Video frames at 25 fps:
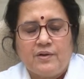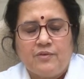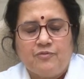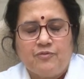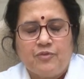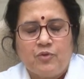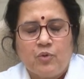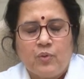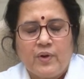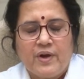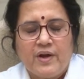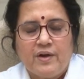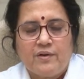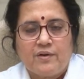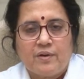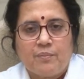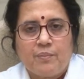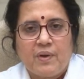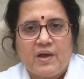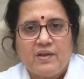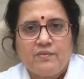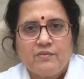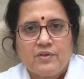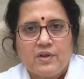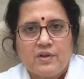fluid
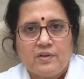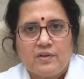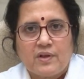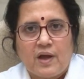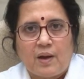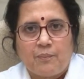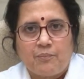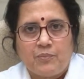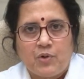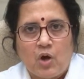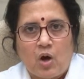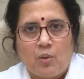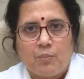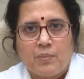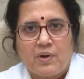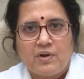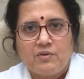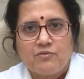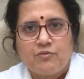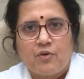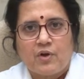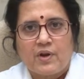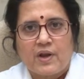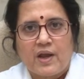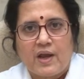remains in the abdomen
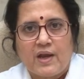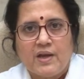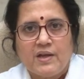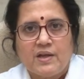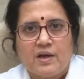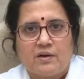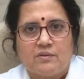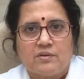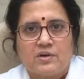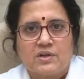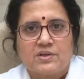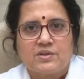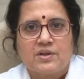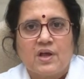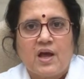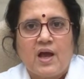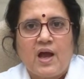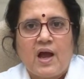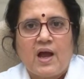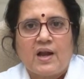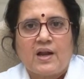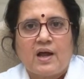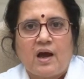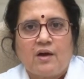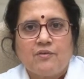for 8 hours,
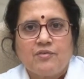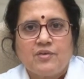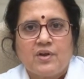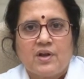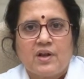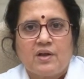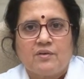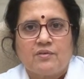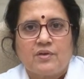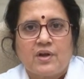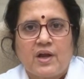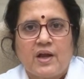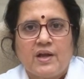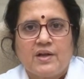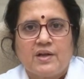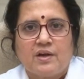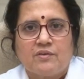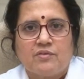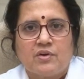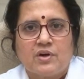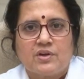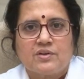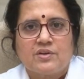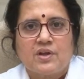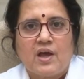and after 8
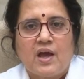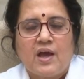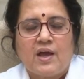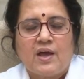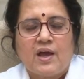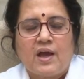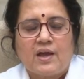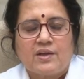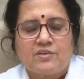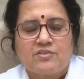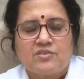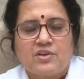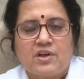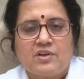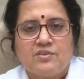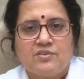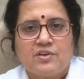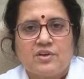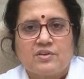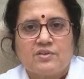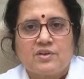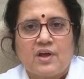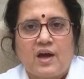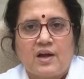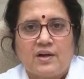hours
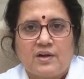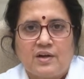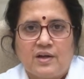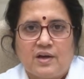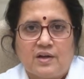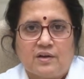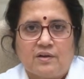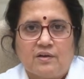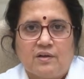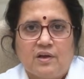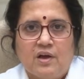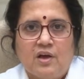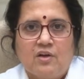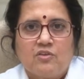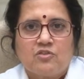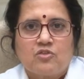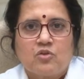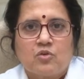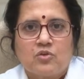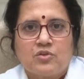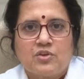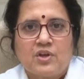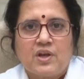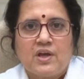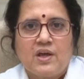exchanges are done. So
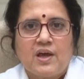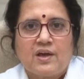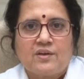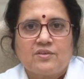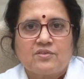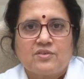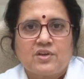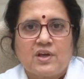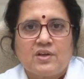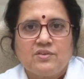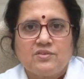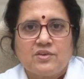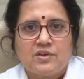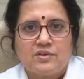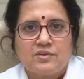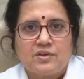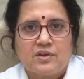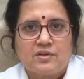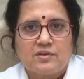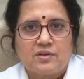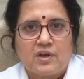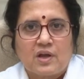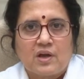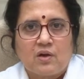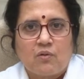3 exchanges
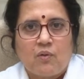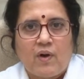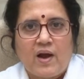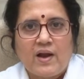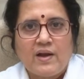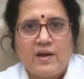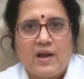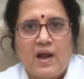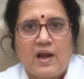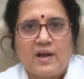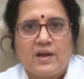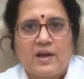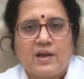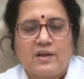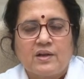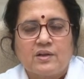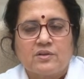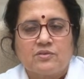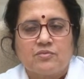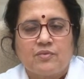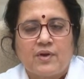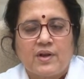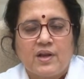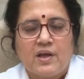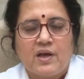is required, and it is
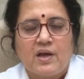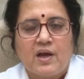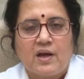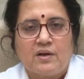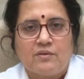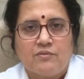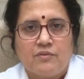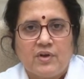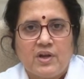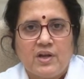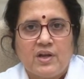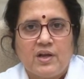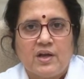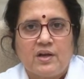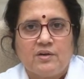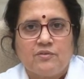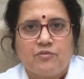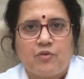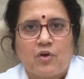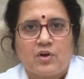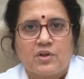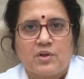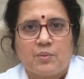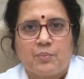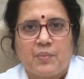very convenient
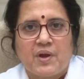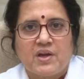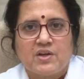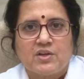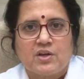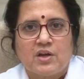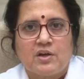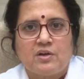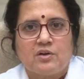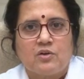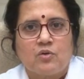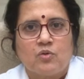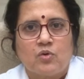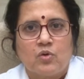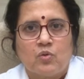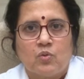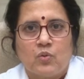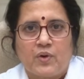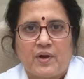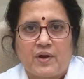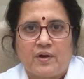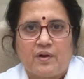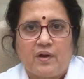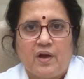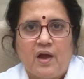for the patient to do
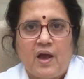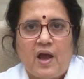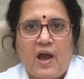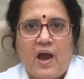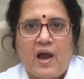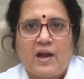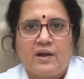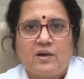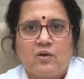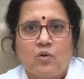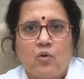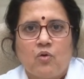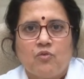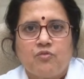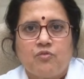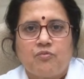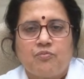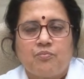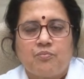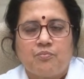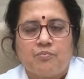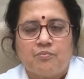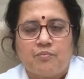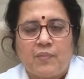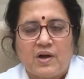it, and no
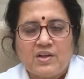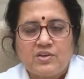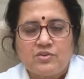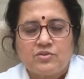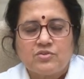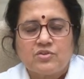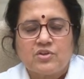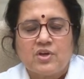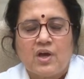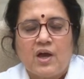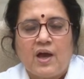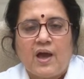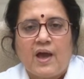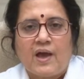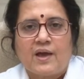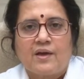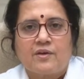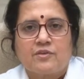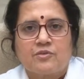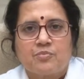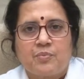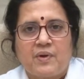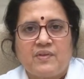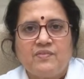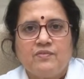much
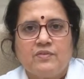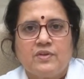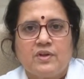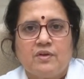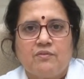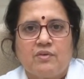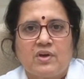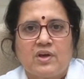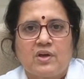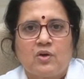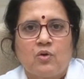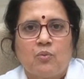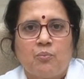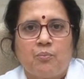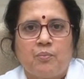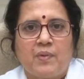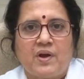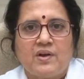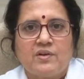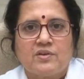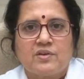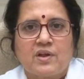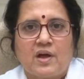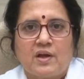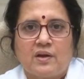expensive
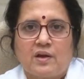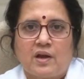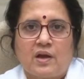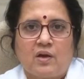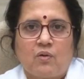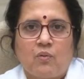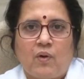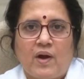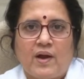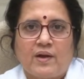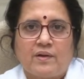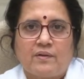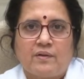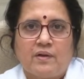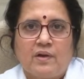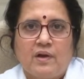equipments are required.